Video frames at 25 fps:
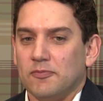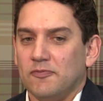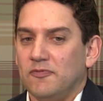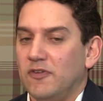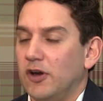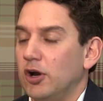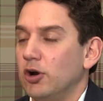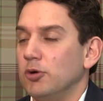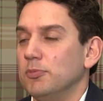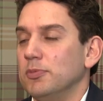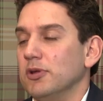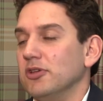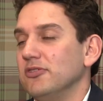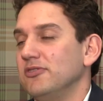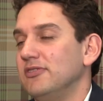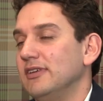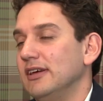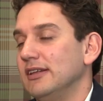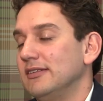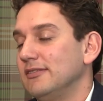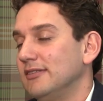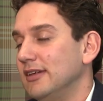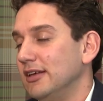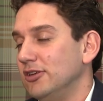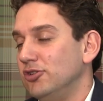variables
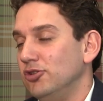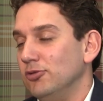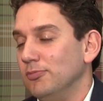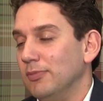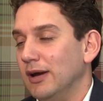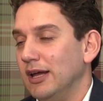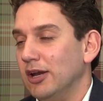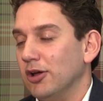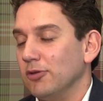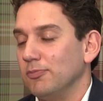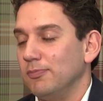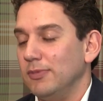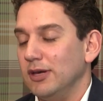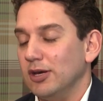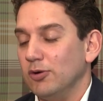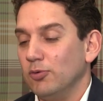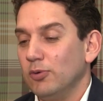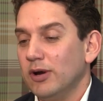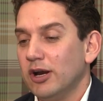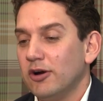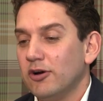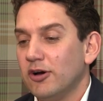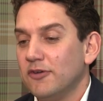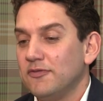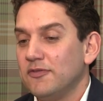that you may not be
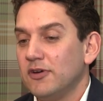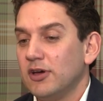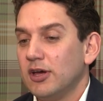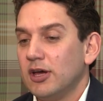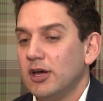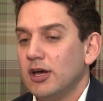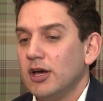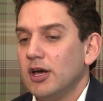aware of,